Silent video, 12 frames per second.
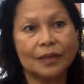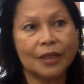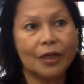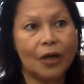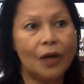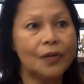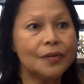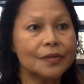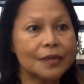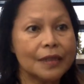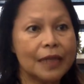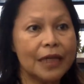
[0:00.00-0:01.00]
you know,
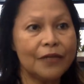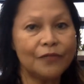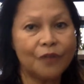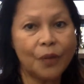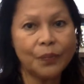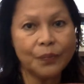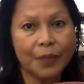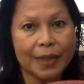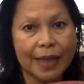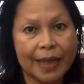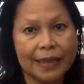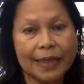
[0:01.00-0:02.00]
informed
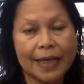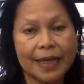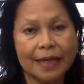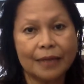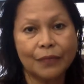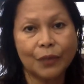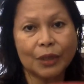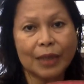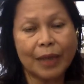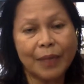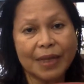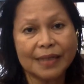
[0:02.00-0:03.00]
me yet what
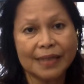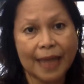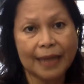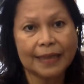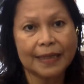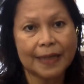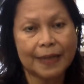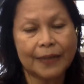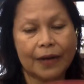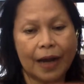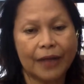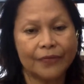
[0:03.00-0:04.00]
time exactly they
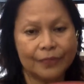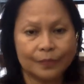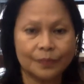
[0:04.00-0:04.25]
arrive,